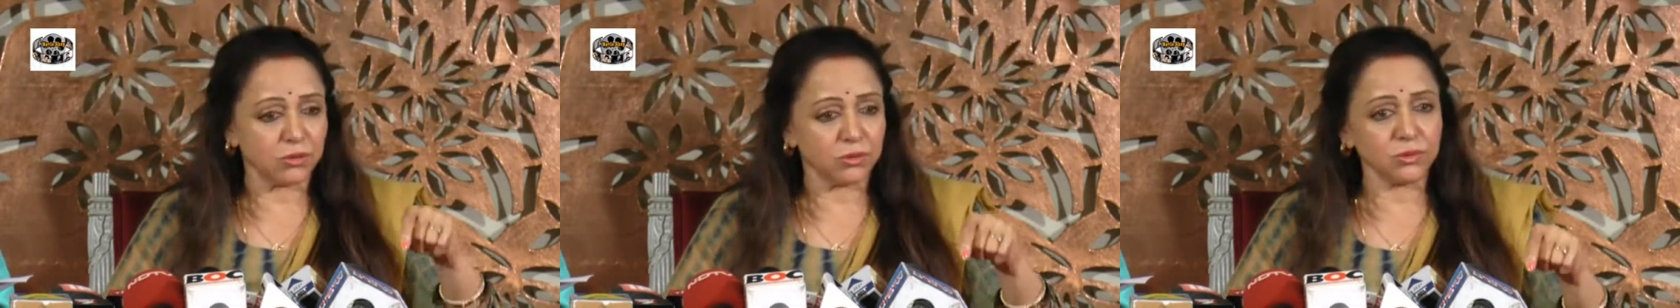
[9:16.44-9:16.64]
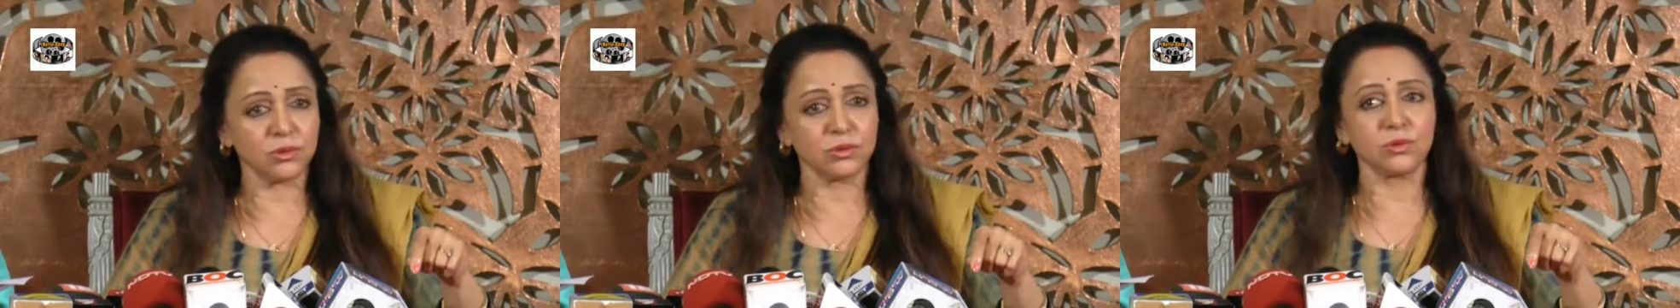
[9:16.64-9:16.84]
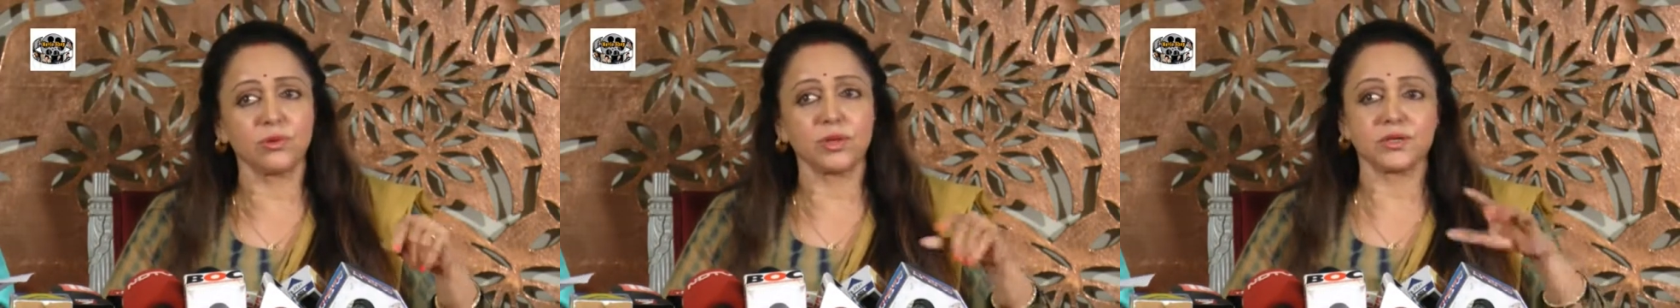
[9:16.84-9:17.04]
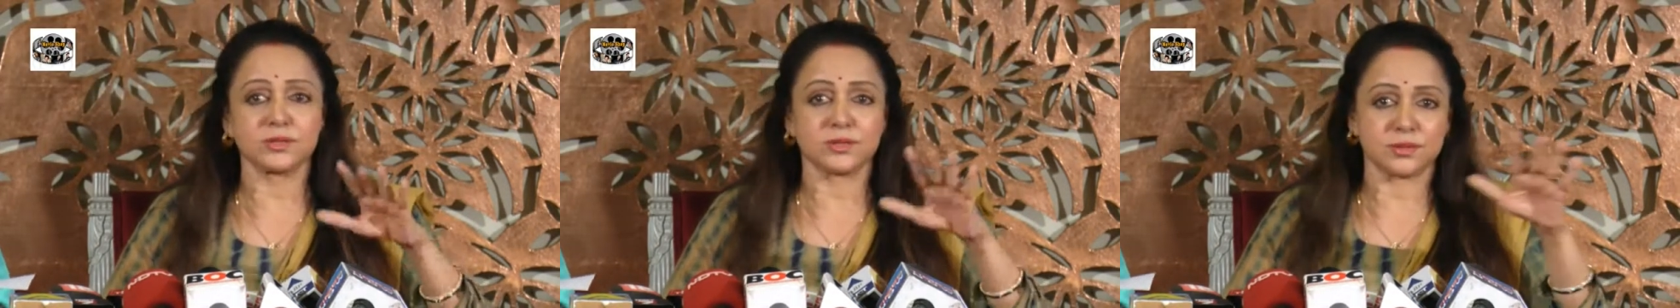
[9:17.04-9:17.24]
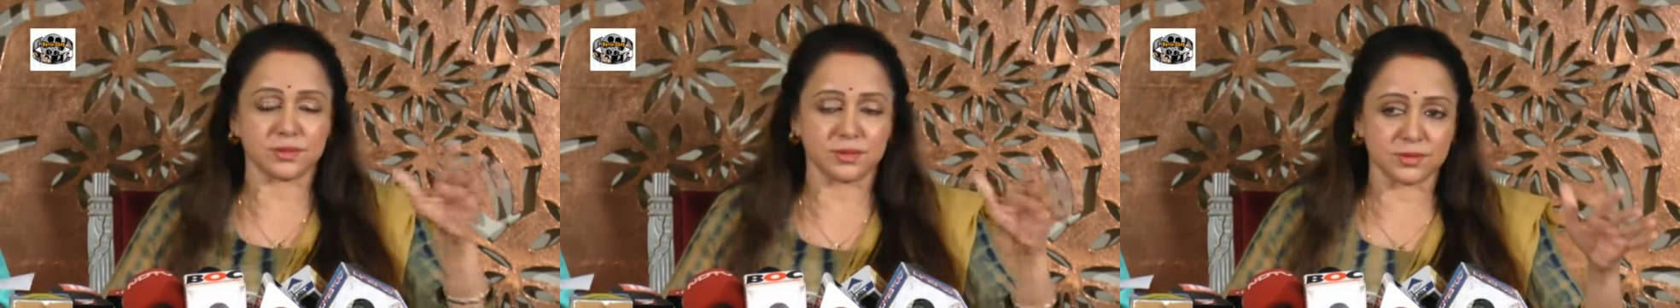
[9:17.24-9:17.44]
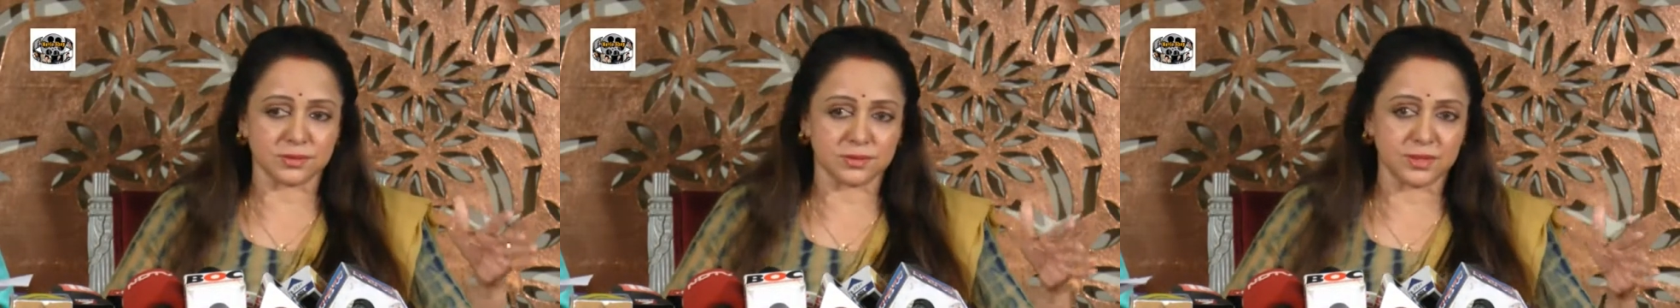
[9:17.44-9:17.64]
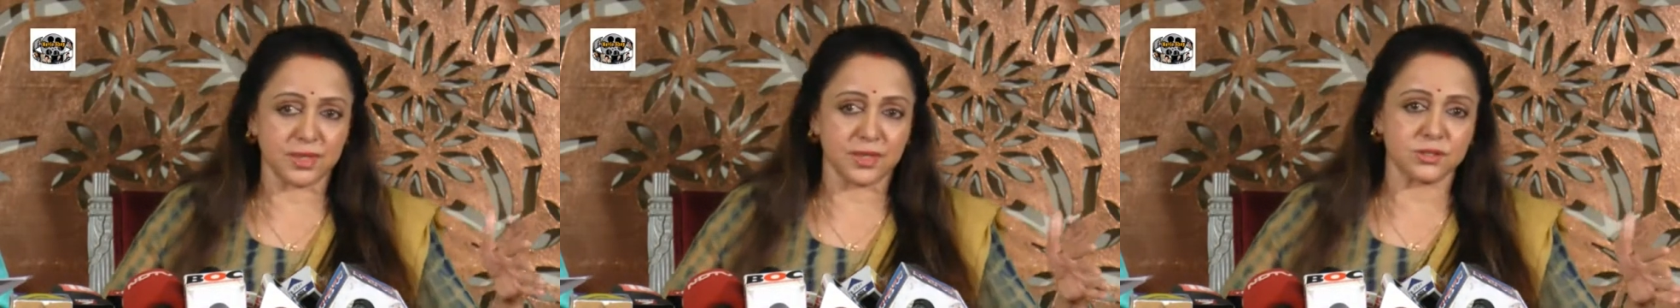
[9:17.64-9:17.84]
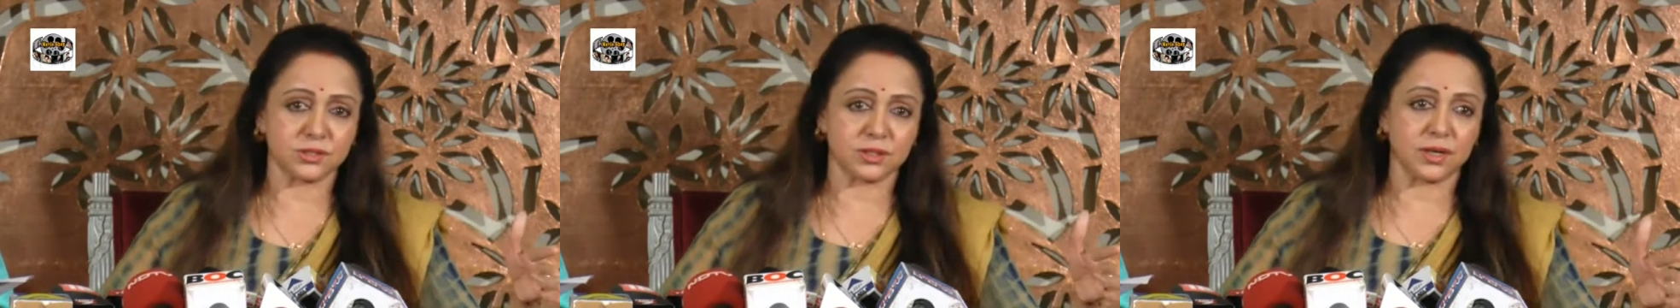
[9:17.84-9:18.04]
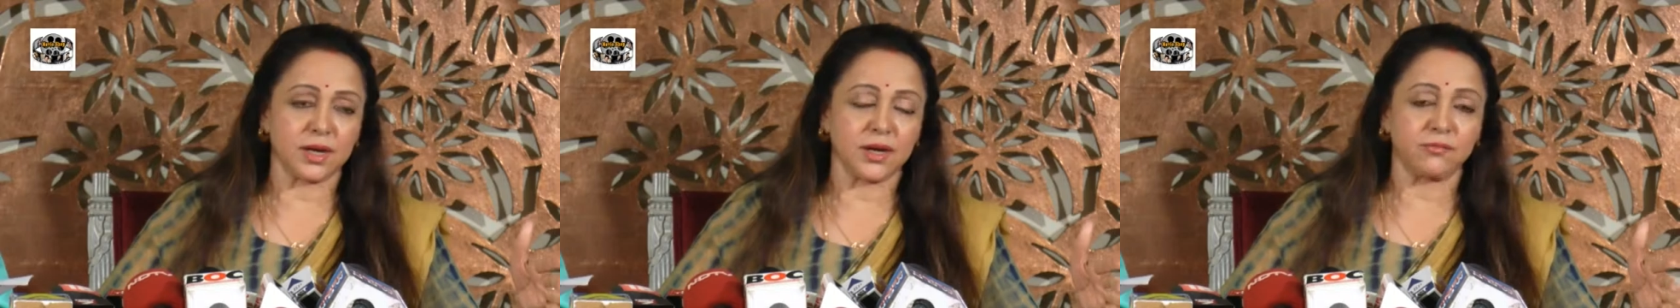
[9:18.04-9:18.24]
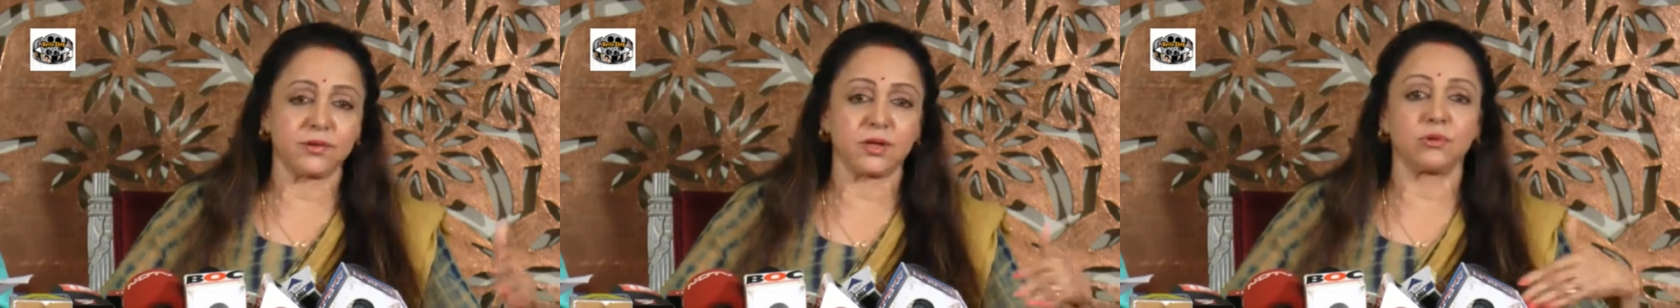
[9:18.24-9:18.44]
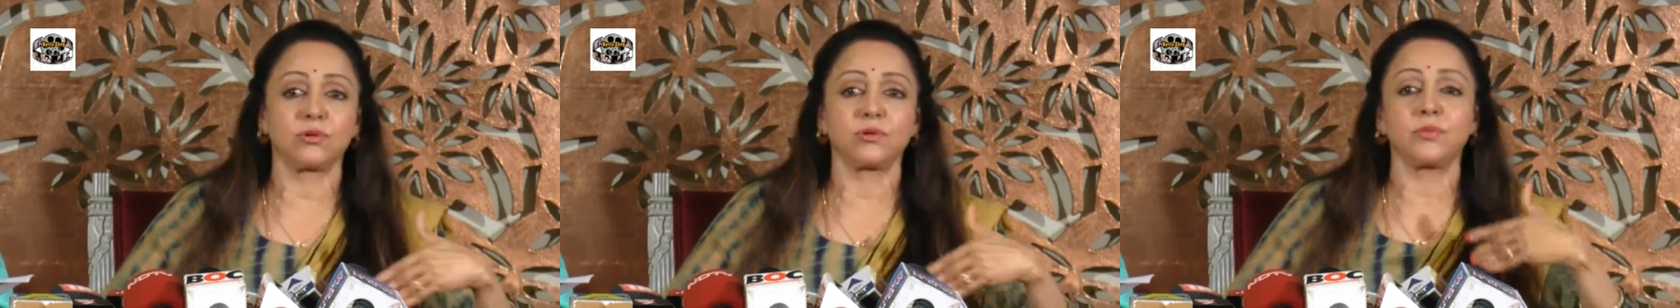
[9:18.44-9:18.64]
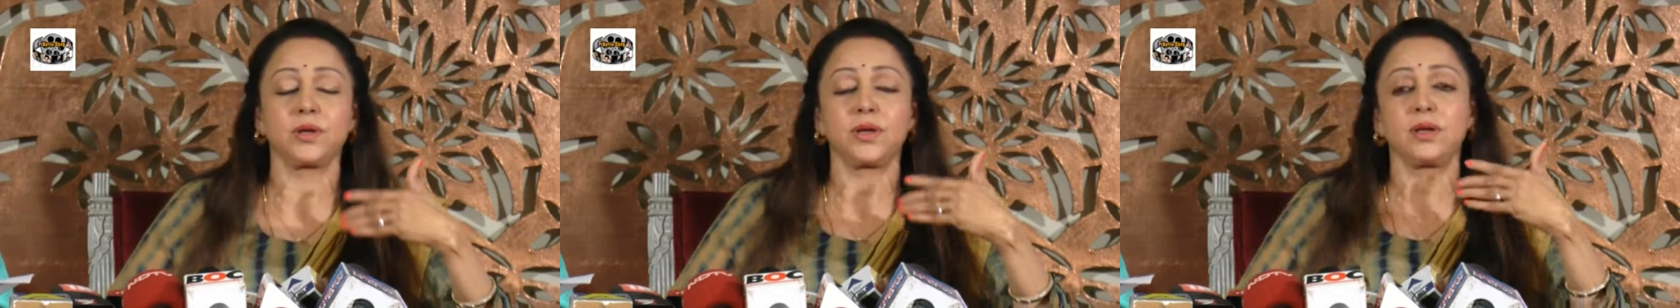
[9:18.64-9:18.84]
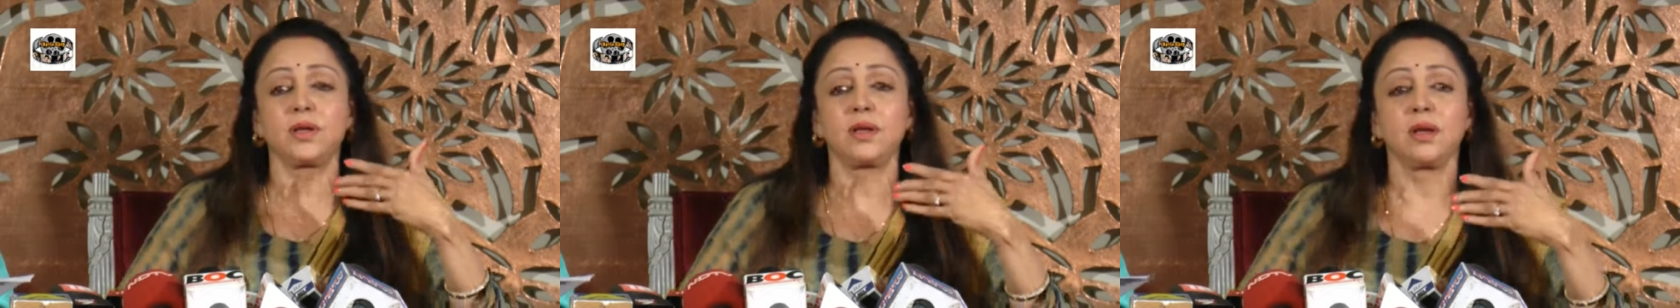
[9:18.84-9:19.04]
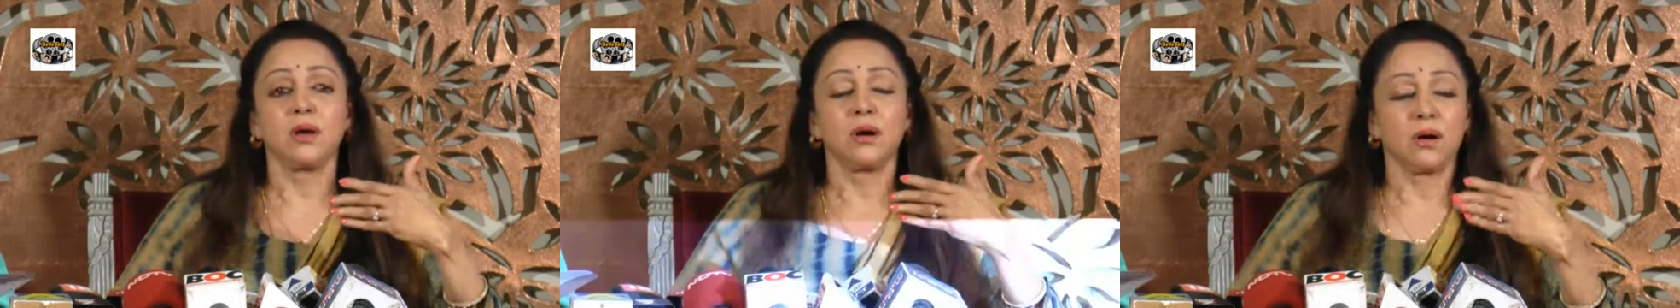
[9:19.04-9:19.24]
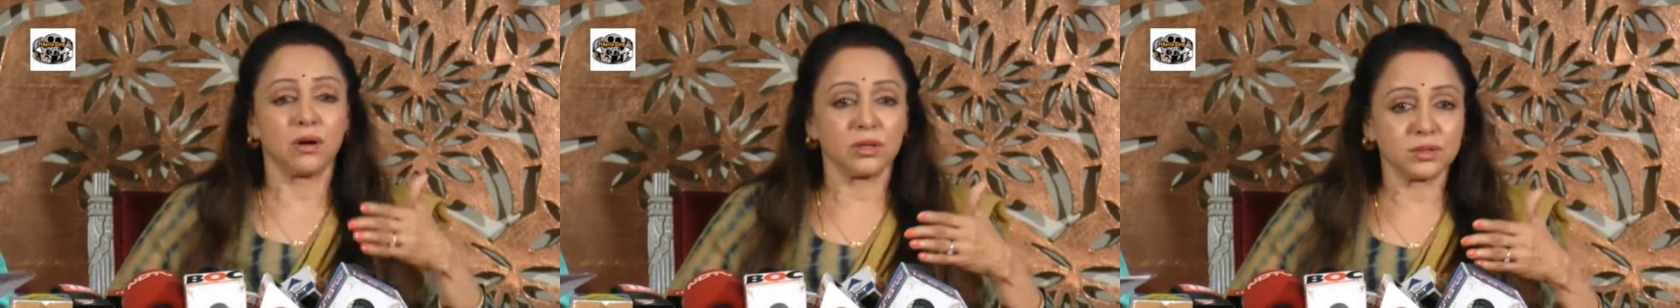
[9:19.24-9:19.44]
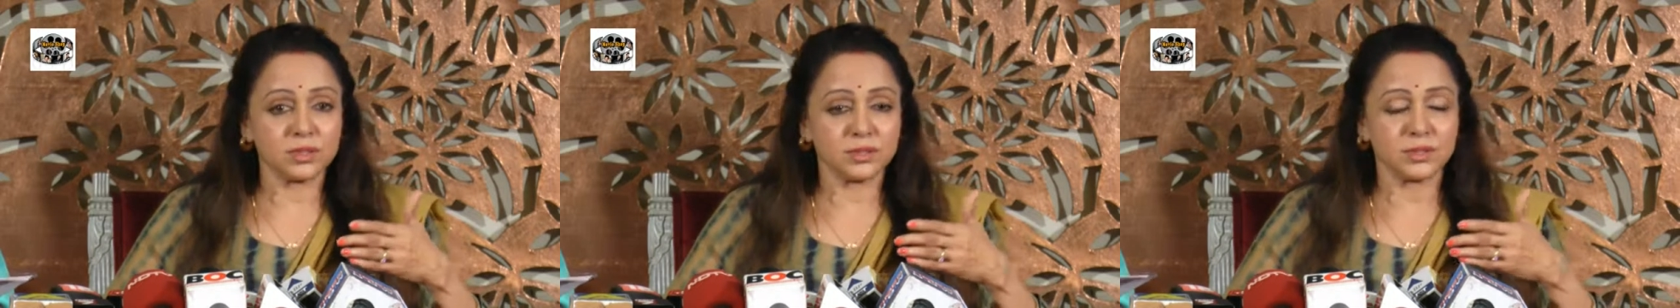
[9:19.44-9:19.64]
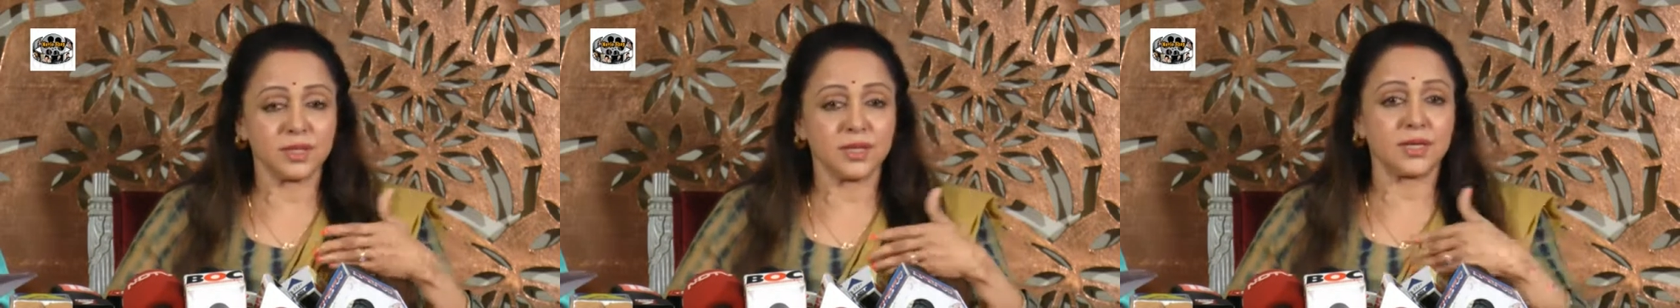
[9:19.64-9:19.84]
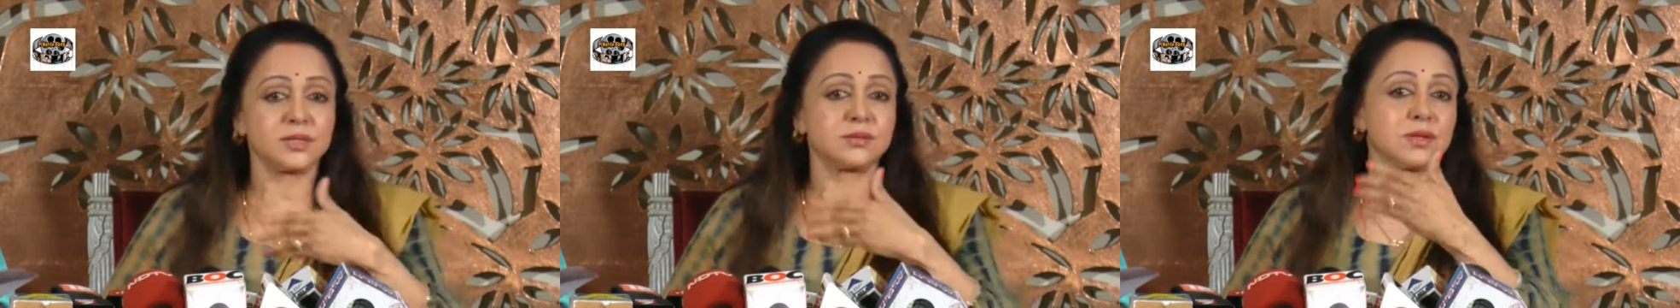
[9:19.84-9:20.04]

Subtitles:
how to do a stage craft, how to be on the stage,